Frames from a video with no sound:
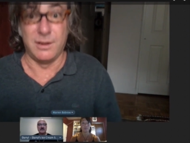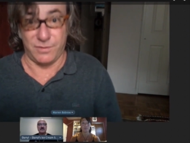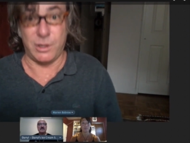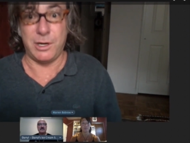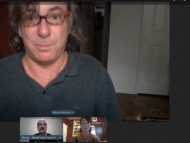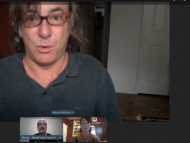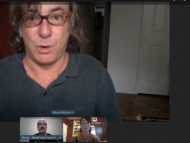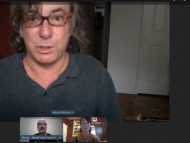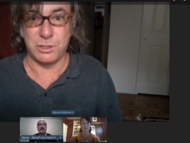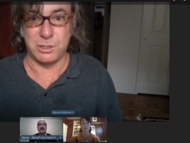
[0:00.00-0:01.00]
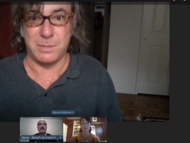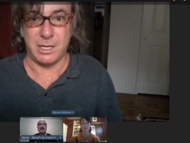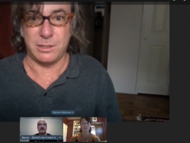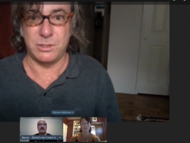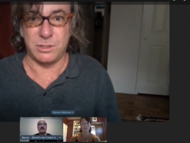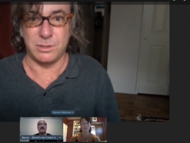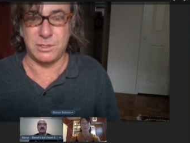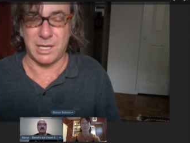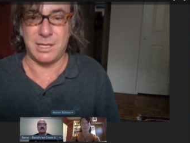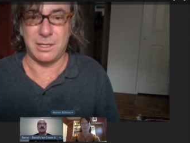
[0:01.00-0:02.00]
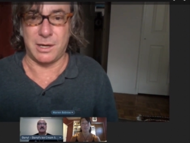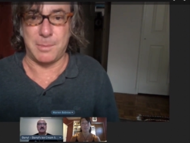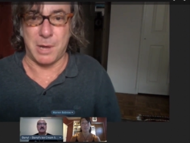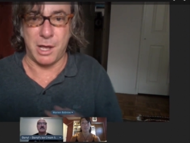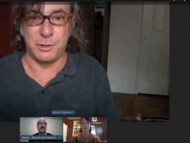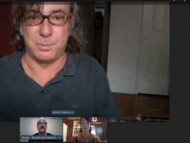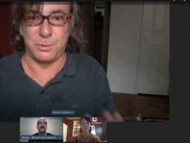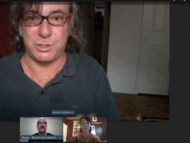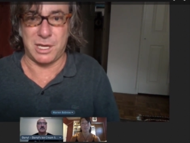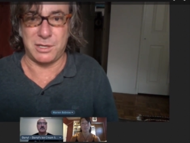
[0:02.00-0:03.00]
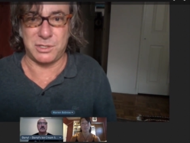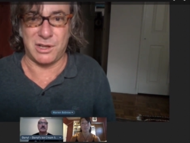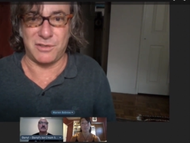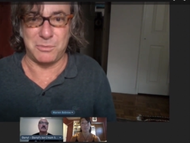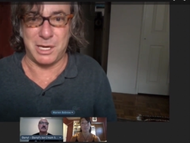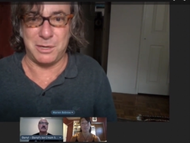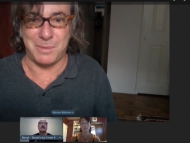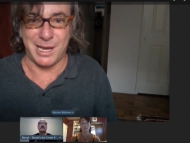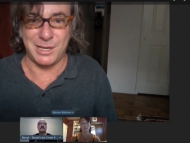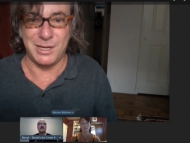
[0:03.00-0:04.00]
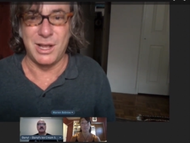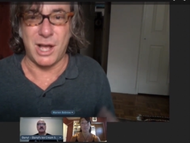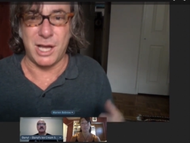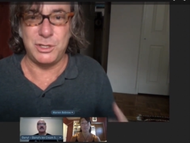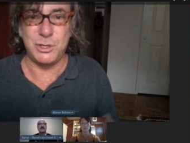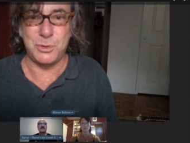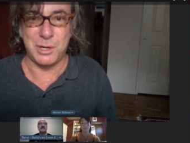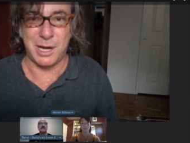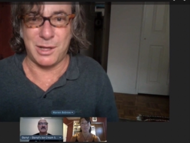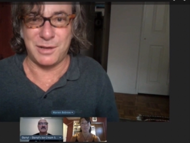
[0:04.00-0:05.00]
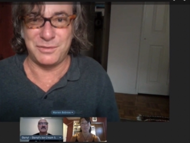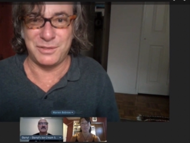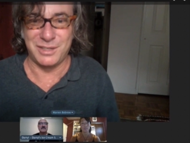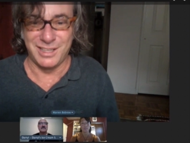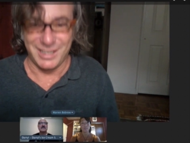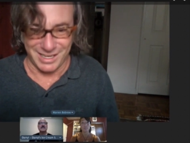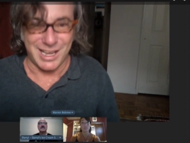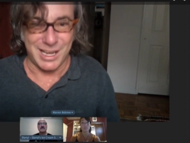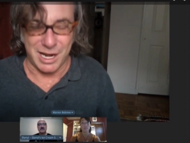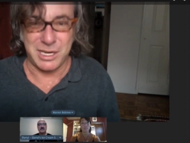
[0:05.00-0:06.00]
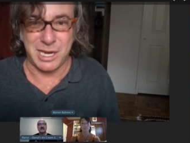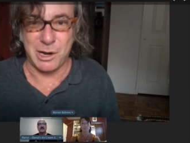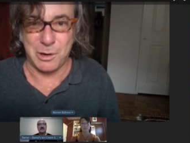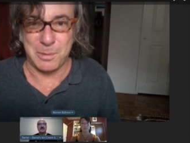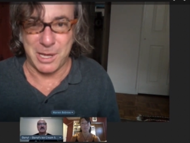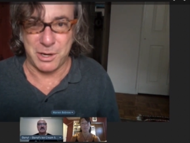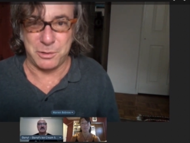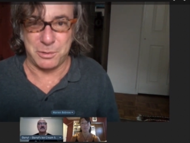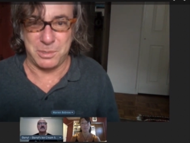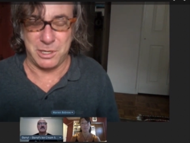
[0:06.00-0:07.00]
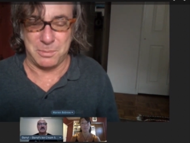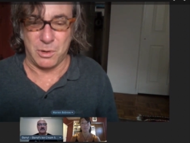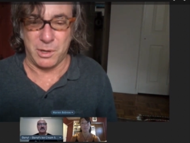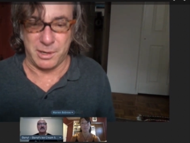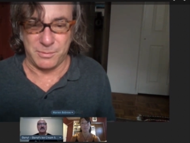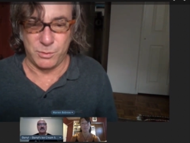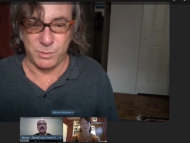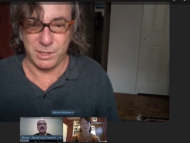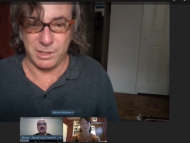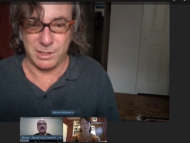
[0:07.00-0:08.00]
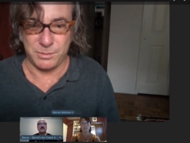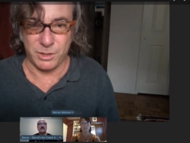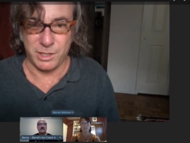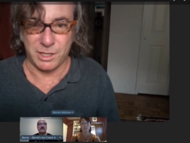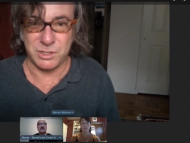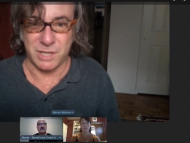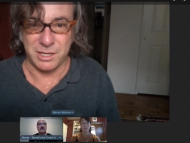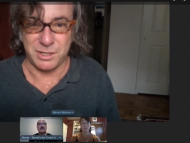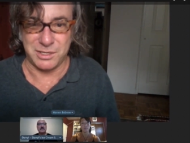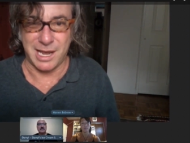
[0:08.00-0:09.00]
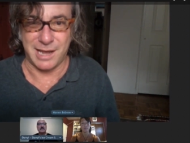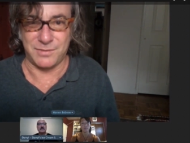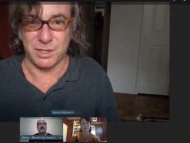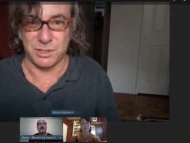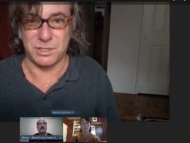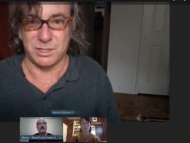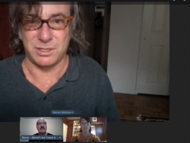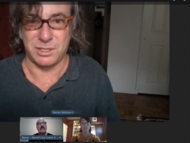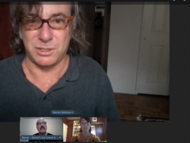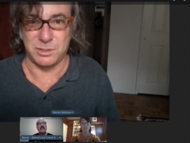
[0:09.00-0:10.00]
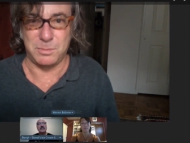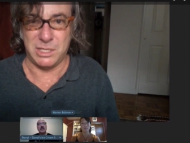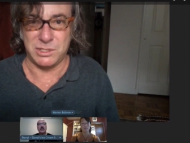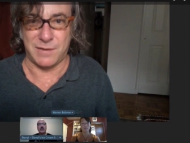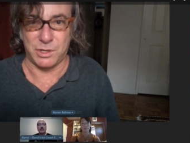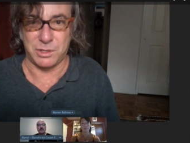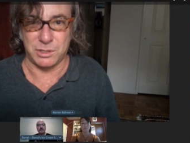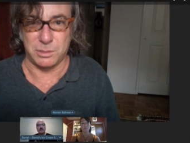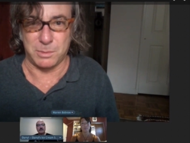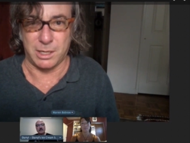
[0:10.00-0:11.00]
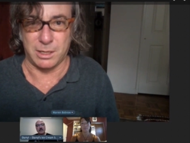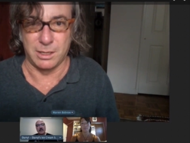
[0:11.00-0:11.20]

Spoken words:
very important to me to say that I'm a 100% self-made man. I do what I love, and I care about other people. And I'm really, really excited to have this. Means everything to me.